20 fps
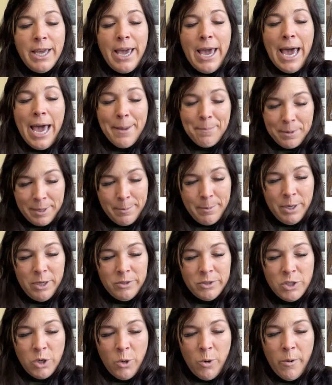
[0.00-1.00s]
Happy
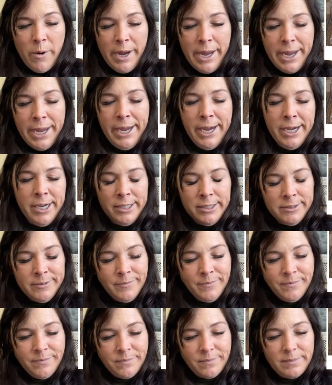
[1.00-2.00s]
Bill toy.
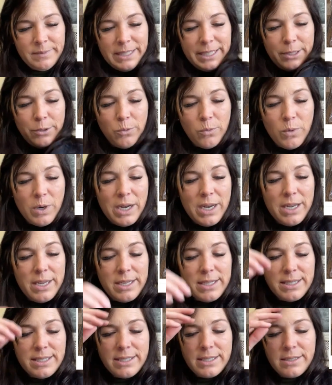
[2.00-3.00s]
It
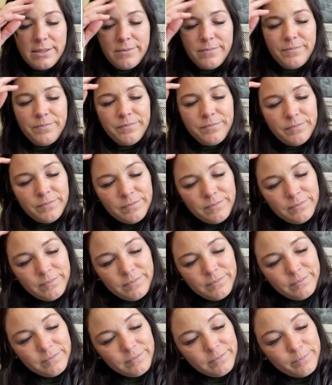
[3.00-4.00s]
was
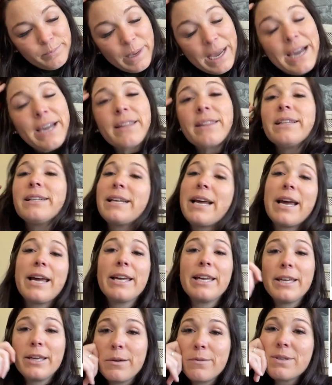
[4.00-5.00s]
back in the
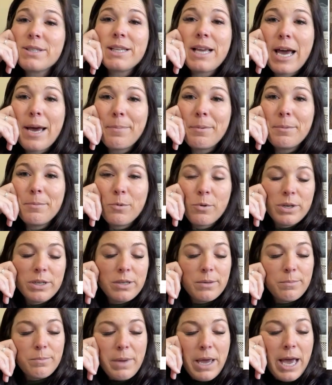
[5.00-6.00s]
day, it was a Happy, Mo
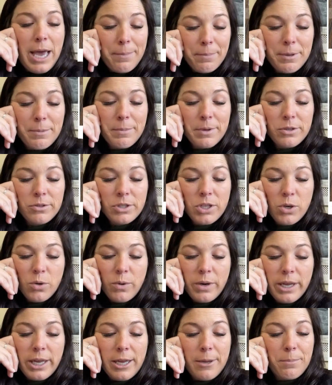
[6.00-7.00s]
Happy Meal
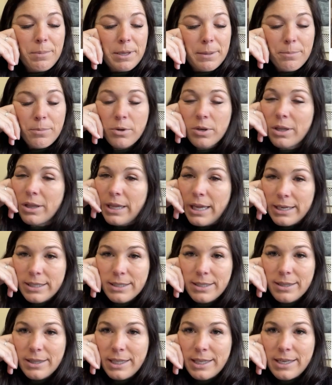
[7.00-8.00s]
toy and people
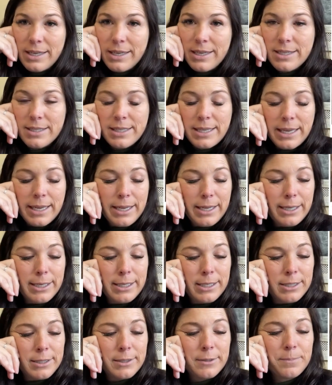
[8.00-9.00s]
collected these
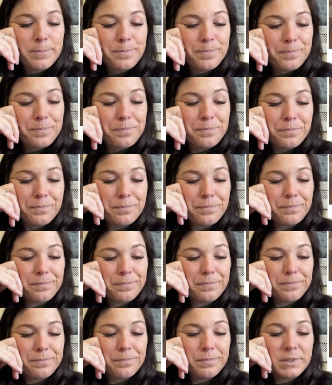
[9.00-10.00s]
and
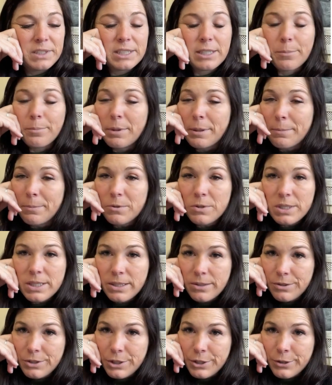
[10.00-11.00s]
some people
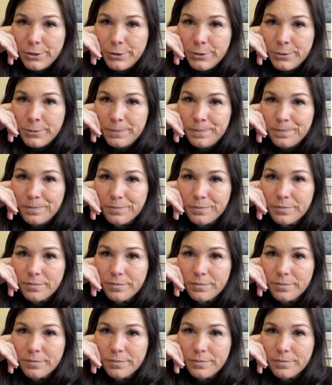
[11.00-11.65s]
still do,